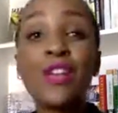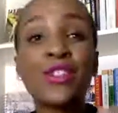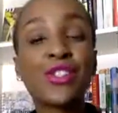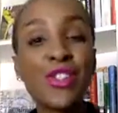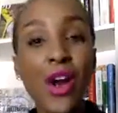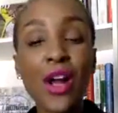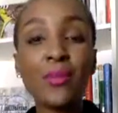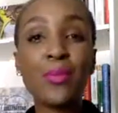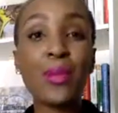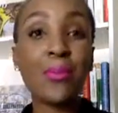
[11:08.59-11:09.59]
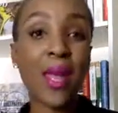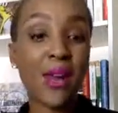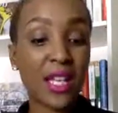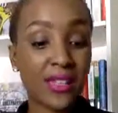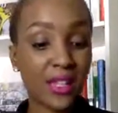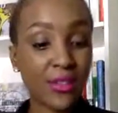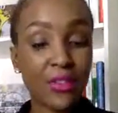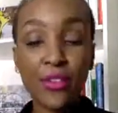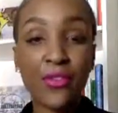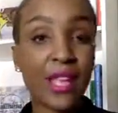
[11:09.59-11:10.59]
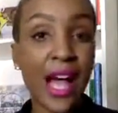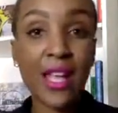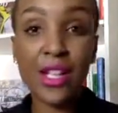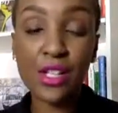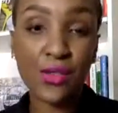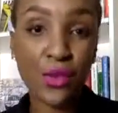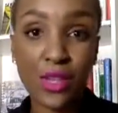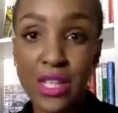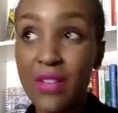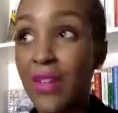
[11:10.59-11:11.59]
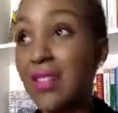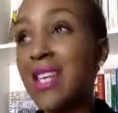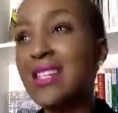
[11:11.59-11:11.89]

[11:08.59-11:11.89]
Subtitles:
Start preparing the flyers for the event.